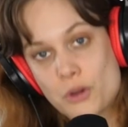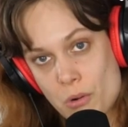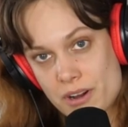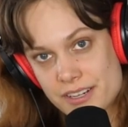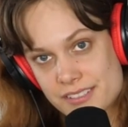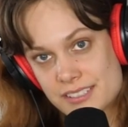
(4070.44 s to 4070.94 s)
of
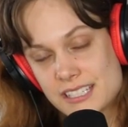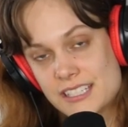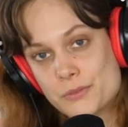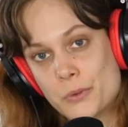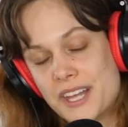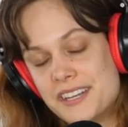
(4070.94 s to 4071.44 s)
course,
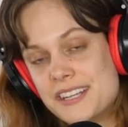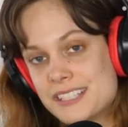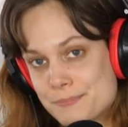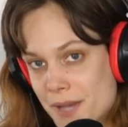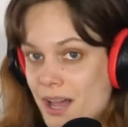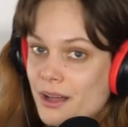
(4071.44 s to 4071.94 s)
is when
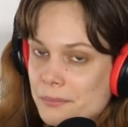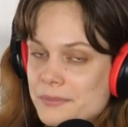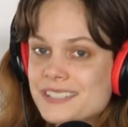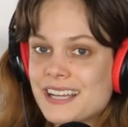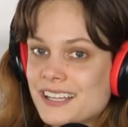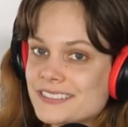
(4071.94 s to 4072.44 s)
his
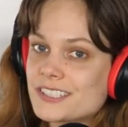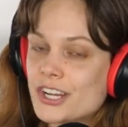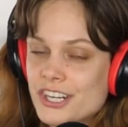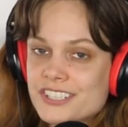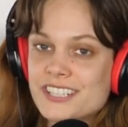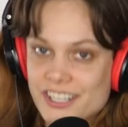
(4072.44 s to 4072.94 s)
mom tells
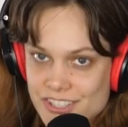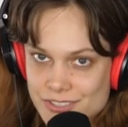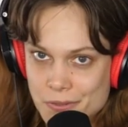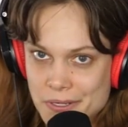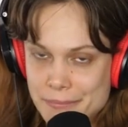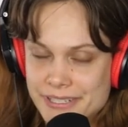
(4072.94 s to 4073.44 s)
her side of
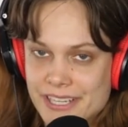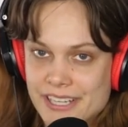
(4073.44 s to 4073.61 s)
the story